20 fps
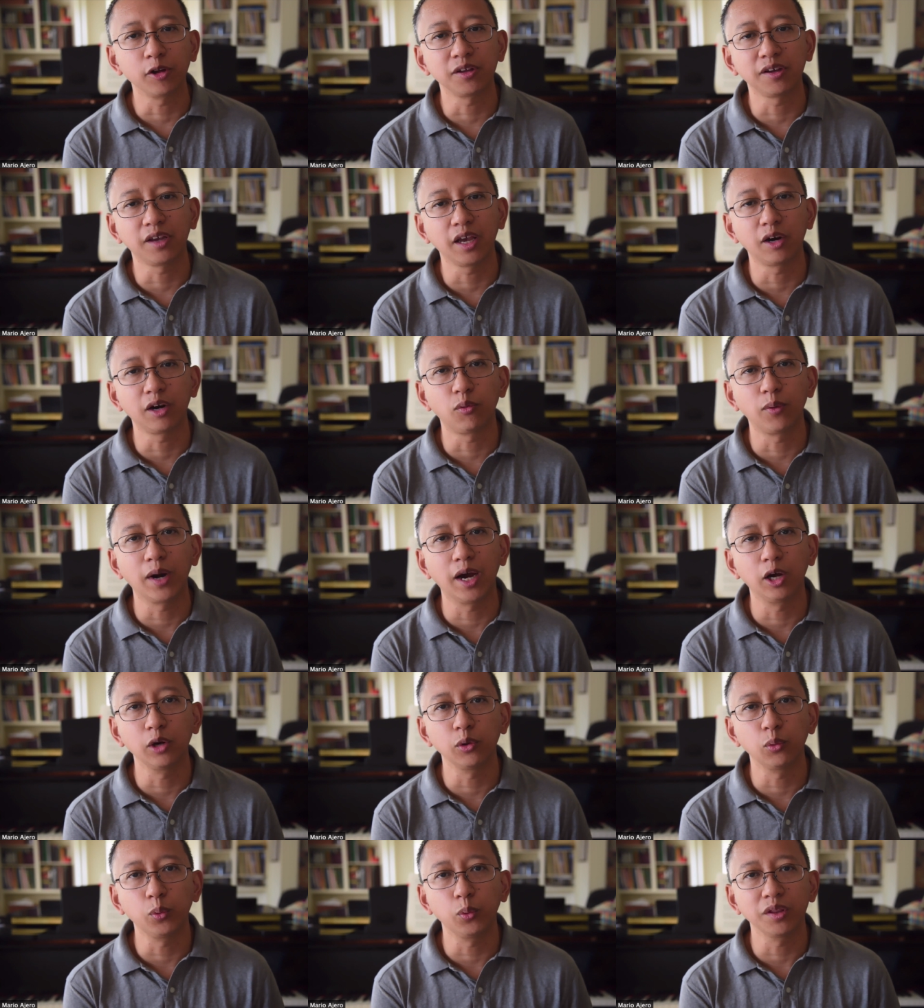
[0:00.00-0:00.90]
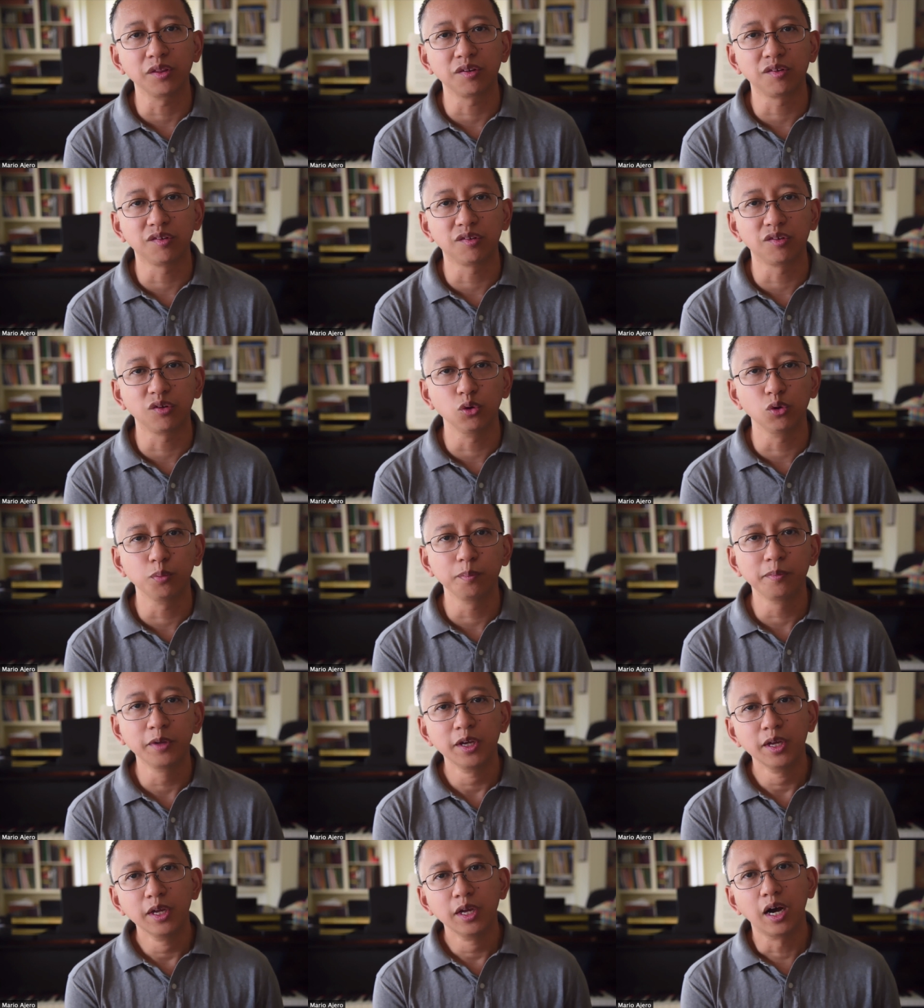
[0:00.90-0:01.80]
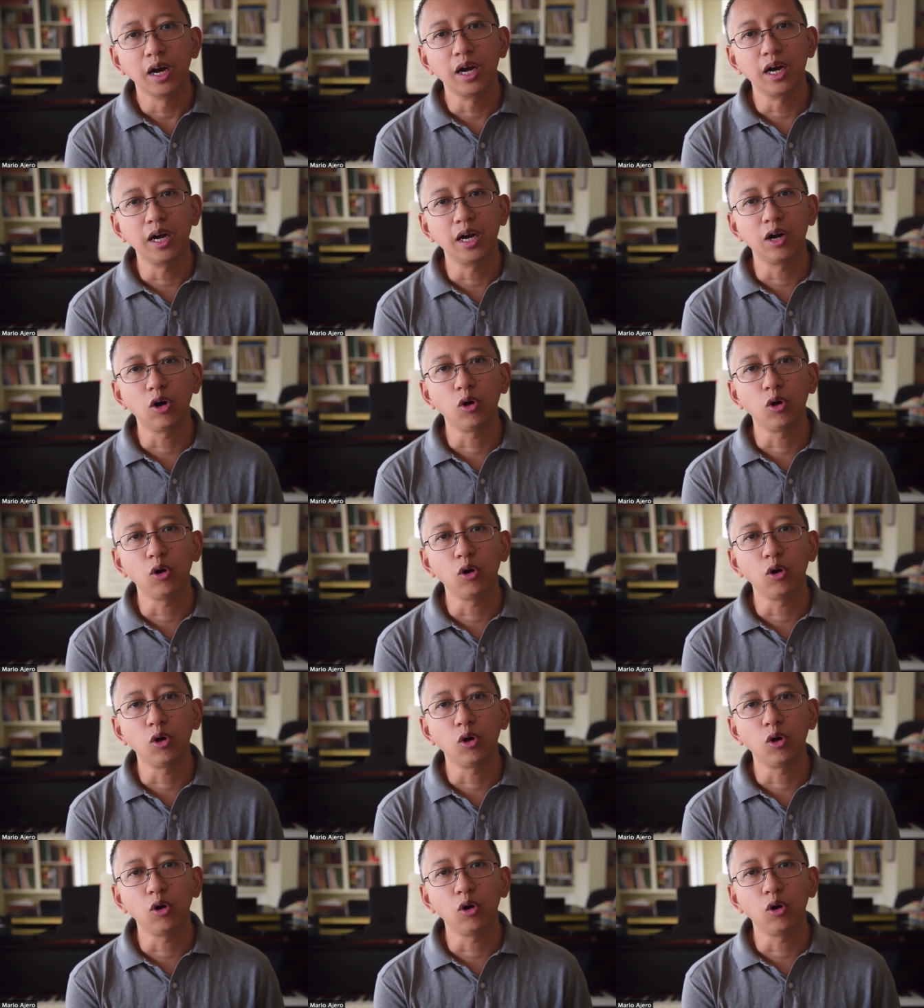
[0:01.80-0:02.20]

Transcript: to get around with zoom. Uh,